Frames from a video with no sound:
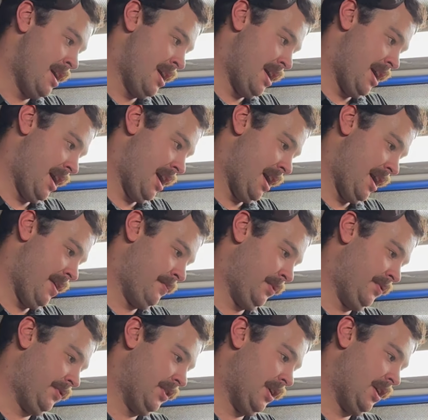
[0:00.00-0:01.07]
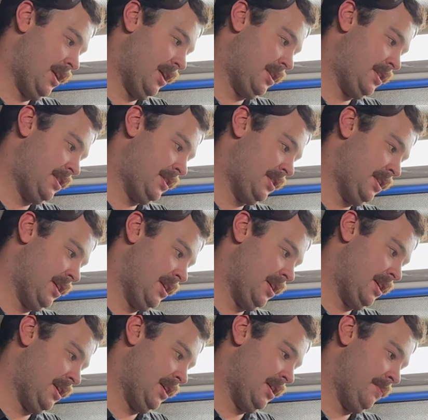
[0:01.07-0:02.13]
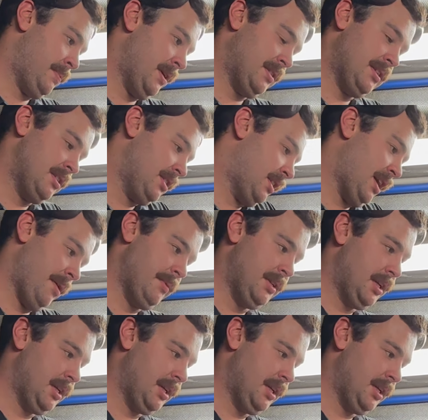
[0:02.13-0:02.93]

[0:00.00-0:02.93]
We've got the pistons that come in the